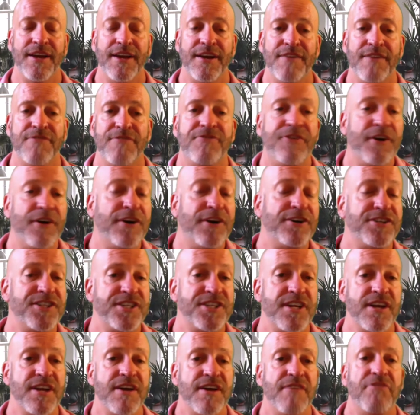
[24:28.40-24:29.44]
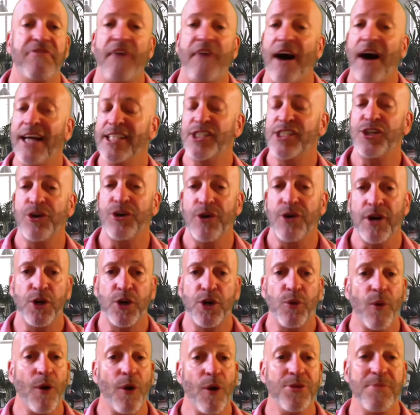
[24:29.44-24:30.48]
First, foster a
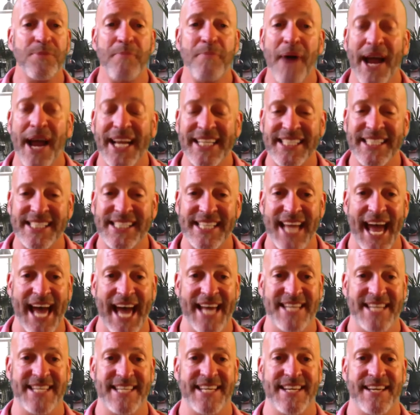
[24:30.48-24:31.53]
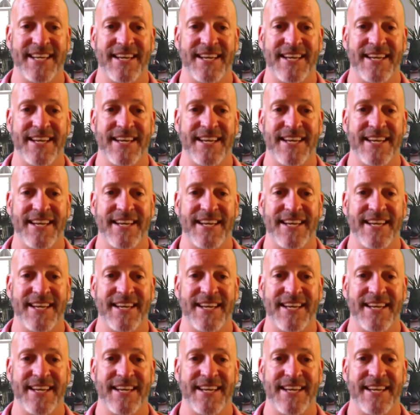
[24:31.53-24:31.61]
growth mindset.